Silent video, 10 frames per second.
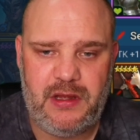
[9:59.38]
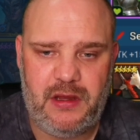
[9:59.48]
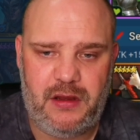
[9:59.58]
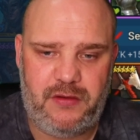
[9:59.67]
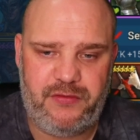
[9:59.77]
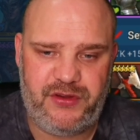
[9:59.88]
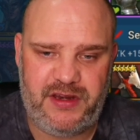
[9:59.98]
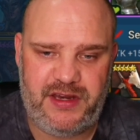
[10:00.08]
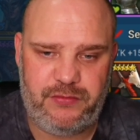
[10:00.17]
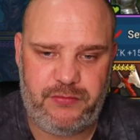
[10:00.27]
Obviously I
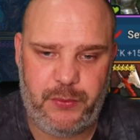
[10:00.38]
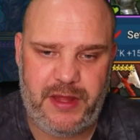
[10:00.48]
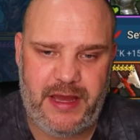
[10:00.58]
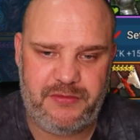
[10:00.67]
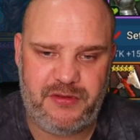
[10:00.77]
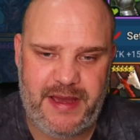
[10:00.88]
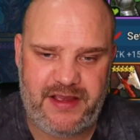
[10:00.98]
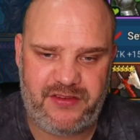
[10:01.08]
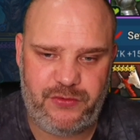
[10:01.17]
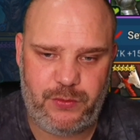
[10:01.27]
need to roll that up to
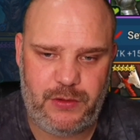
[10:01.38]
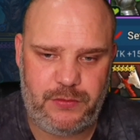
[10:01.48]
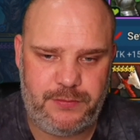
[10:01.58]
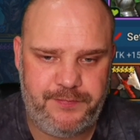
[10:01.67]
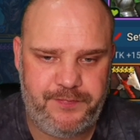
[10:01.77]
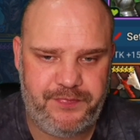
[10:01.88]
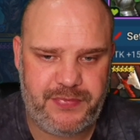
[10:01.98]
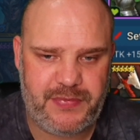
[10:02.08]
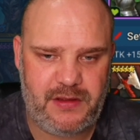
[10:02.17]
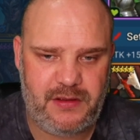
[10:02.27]
max as well.
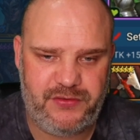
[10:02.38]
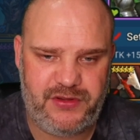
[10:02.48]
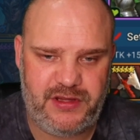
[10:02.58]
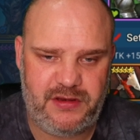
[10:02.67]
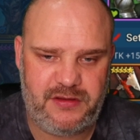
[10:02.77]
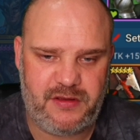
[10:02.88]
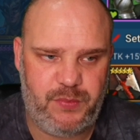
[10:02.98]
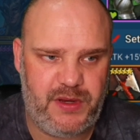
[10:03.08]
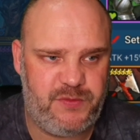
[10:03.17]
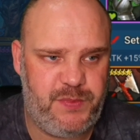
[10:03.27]
Obviously
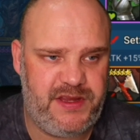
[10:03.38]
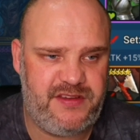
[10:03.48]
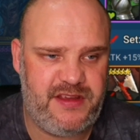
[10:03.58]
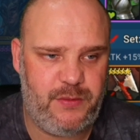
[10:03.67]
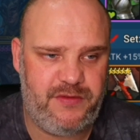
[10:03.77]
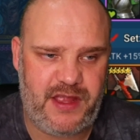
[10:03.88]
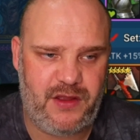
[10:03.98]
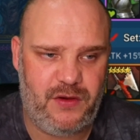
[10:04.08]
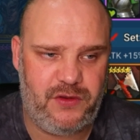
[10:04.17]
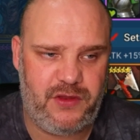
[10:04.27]
complete a speed set we've then
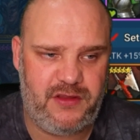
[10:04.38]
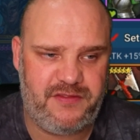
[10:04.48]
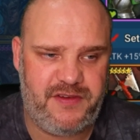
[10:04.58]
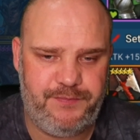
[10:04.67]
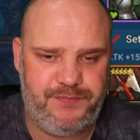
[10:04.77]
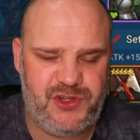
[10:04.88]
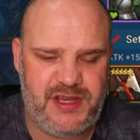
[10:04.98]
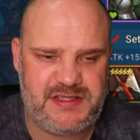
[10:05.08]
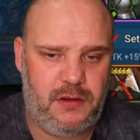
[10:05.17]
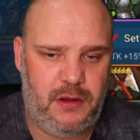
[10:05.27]
got a defense chest.